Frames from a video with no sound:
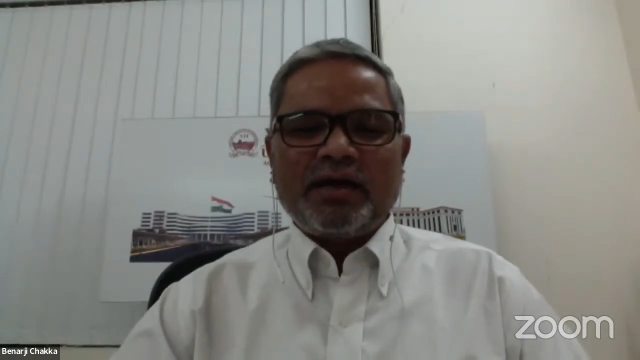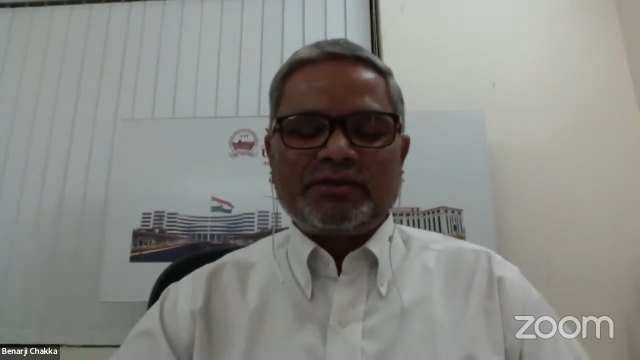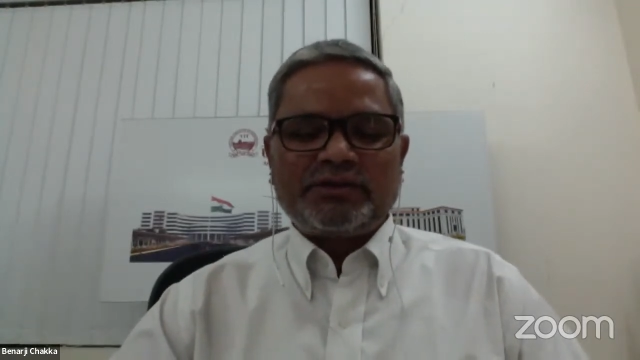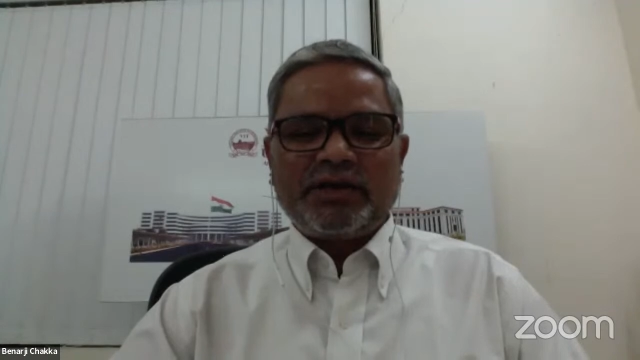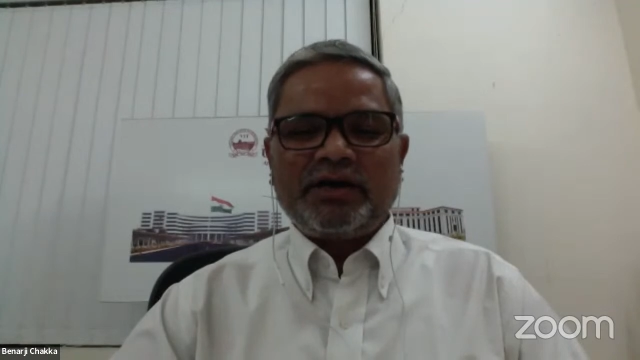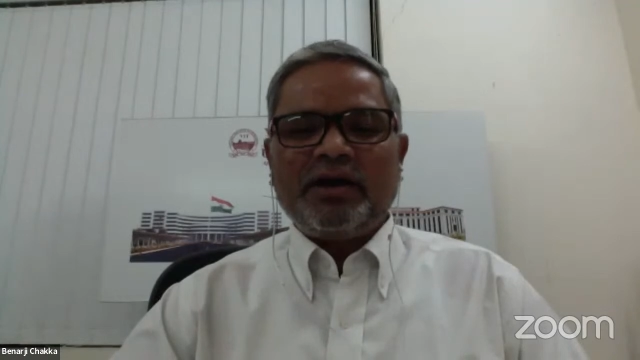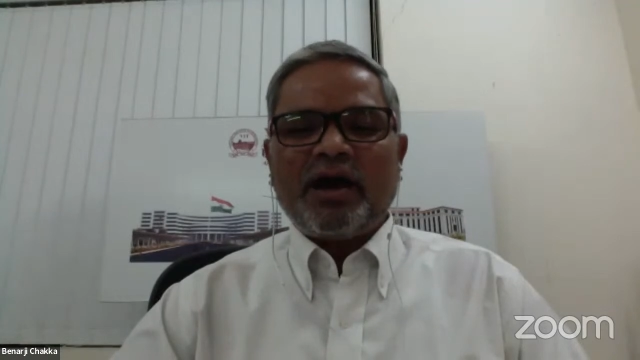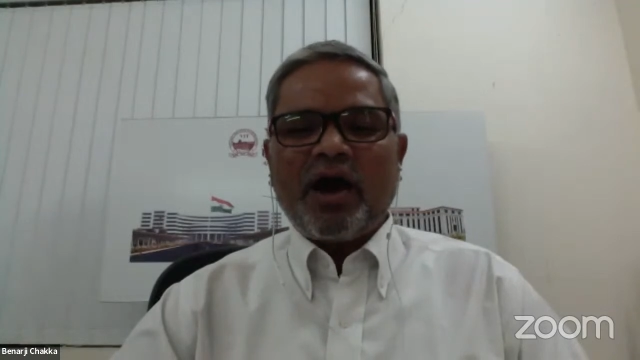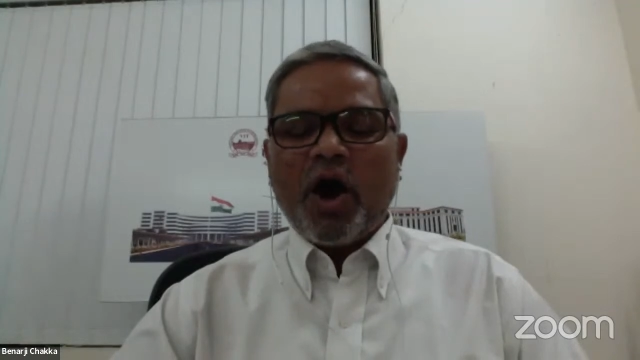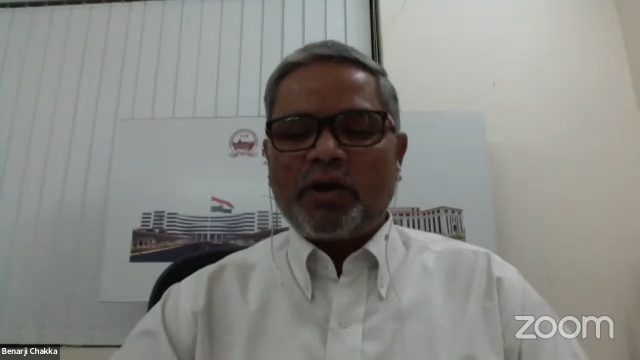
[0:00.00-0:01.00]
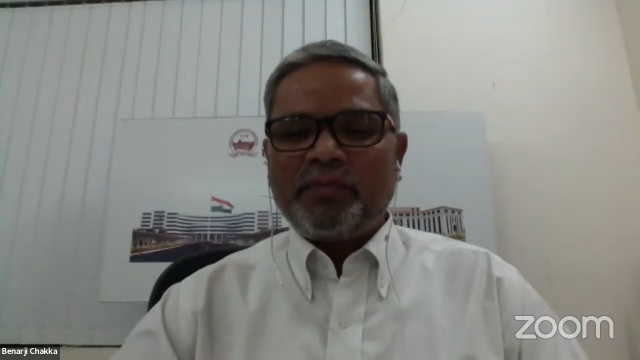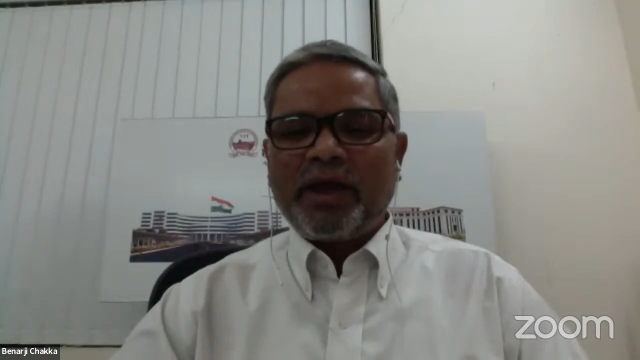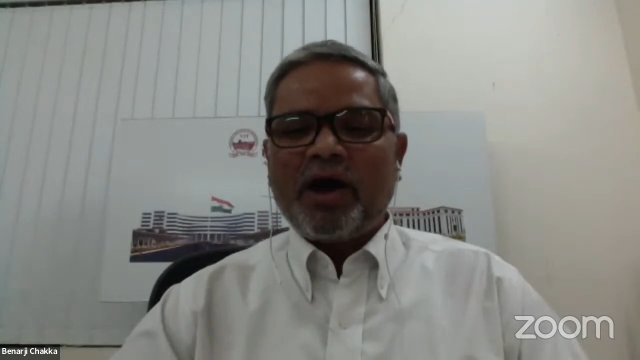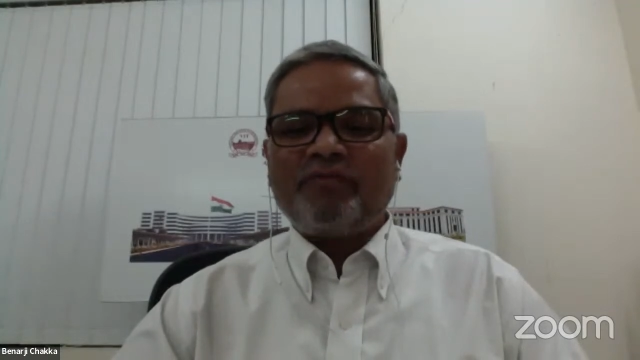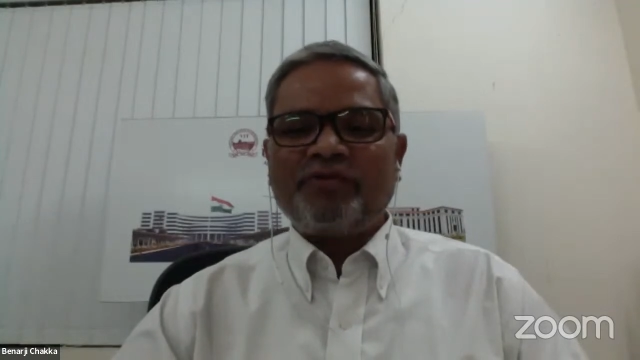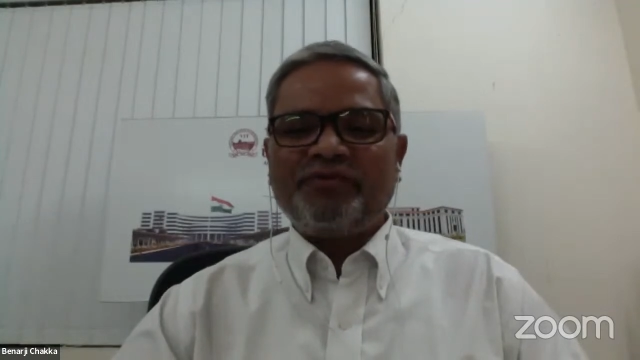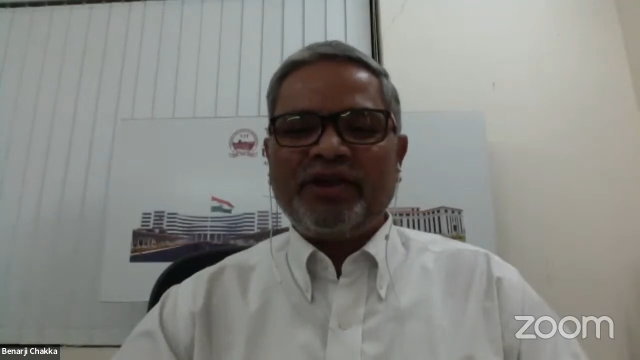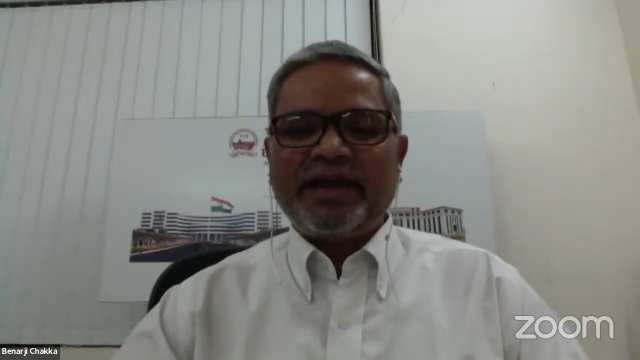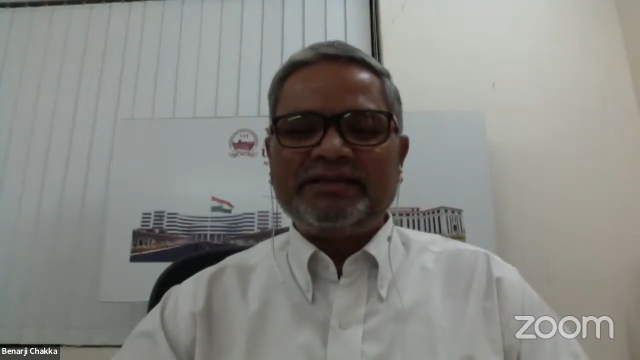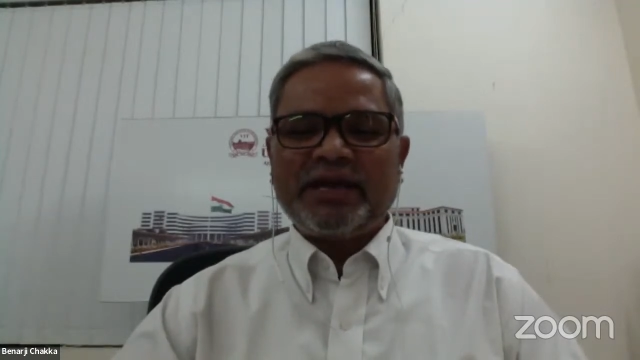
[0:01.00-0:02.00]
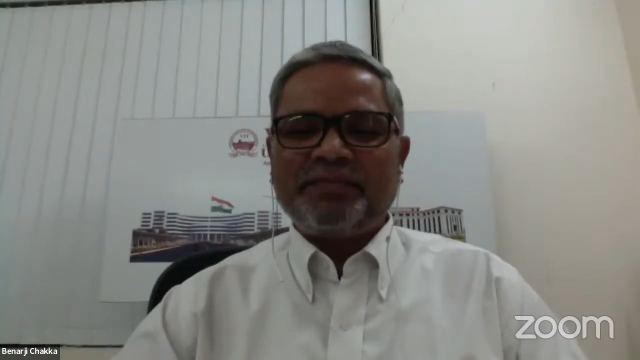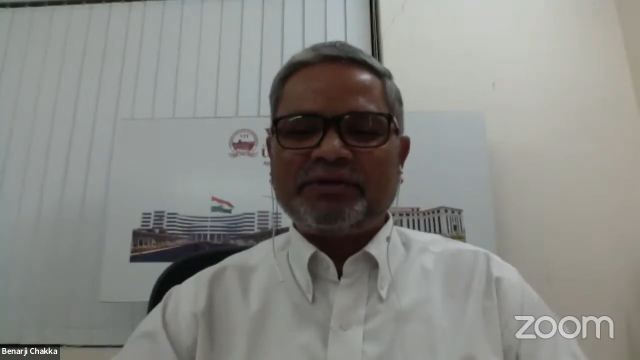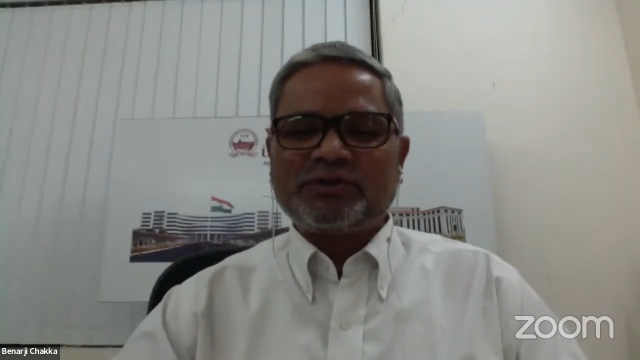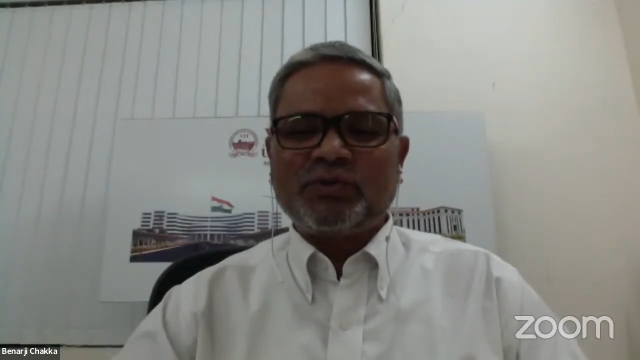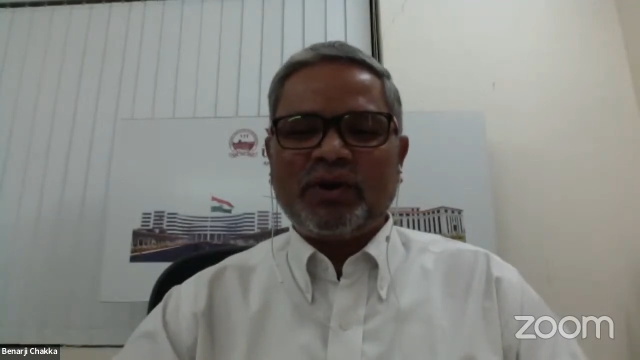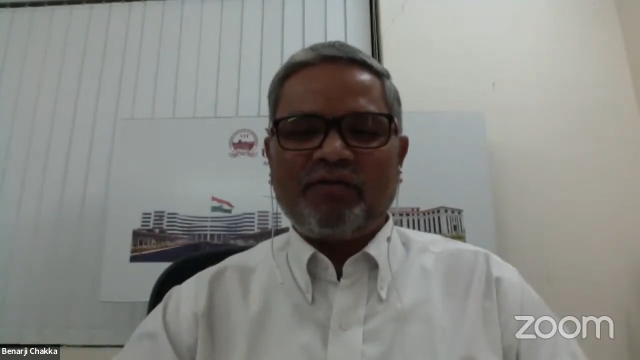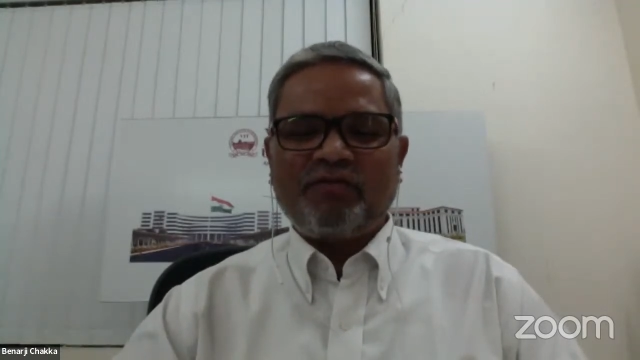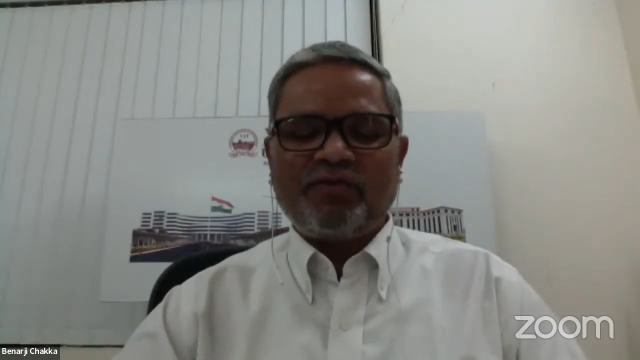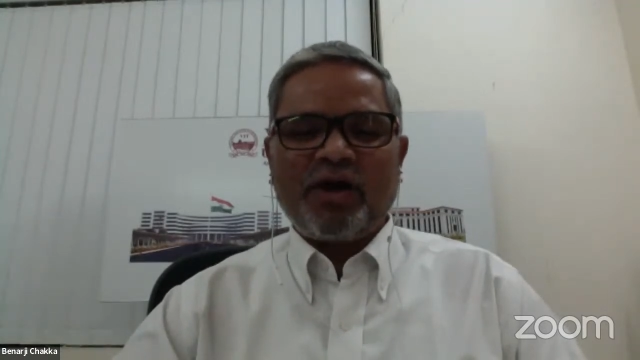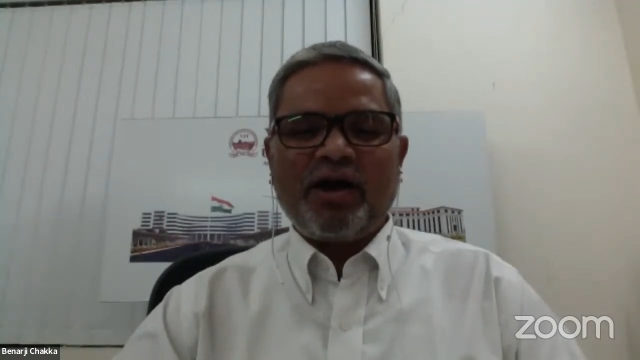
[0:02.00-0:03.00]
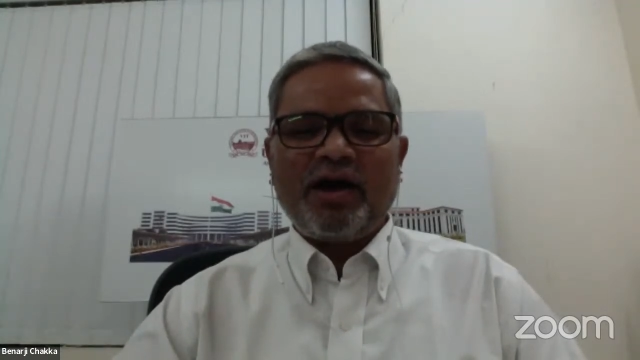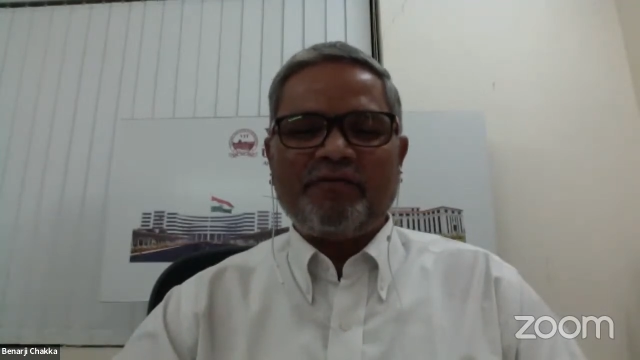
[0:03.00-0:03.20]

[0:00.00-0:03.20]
Sir, on behalf of VAT AP School of Law,